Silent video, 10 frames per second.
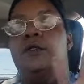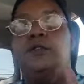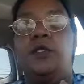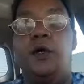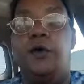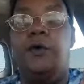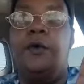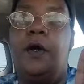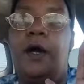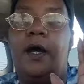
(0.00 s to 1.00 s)

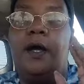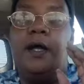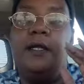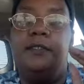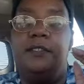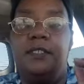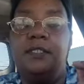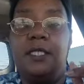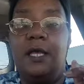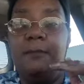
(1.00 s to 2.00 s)
So I
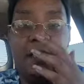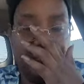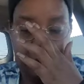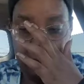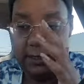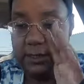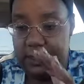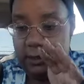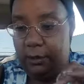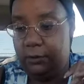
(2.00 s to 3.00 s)
just got my
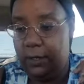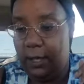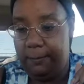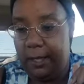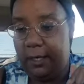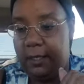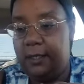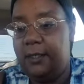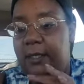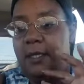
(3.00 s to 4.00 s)
receipt on
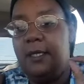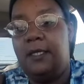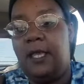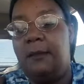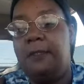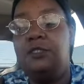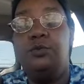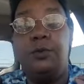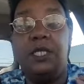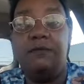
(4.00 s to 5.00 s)
Ibotta. It gave me
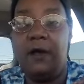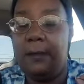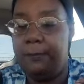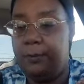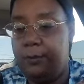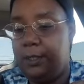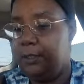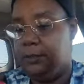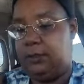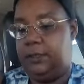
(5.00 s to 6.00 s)
twenty-five
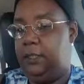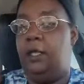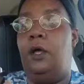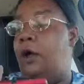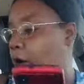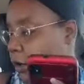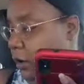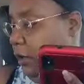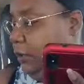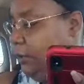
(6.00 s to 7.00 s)
points
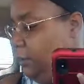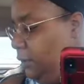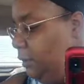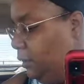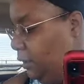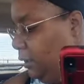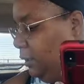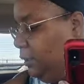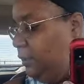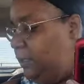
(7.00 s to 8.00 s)
on
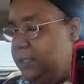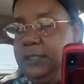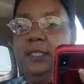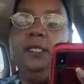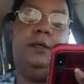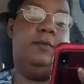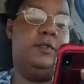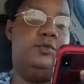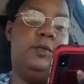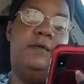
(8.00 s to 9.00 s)
this,
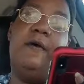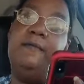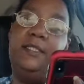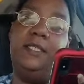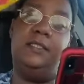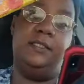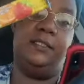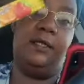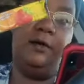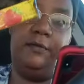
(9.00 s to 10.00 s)
well, twenty-five
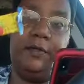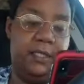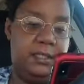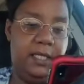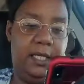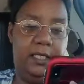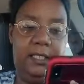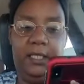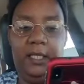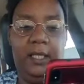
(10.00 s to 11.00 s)
cents on this
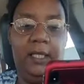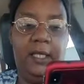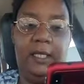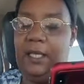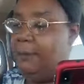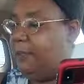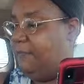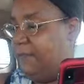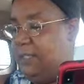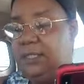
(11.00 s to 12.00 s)
candy, and gave
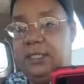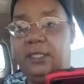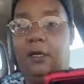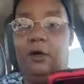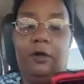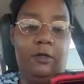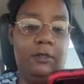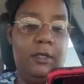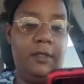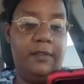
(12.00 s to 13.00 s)
me fifty cents
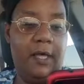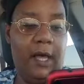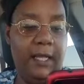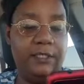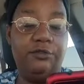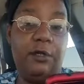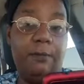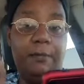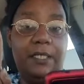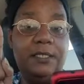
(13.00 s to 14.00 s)
on the ice
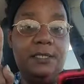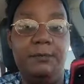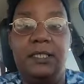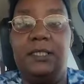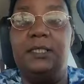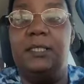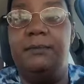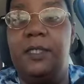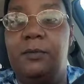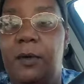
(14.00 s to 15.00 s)
cream, but it's missing
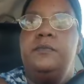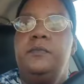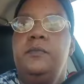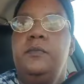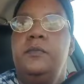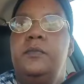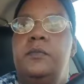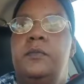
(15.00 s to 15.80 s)
something. One moment.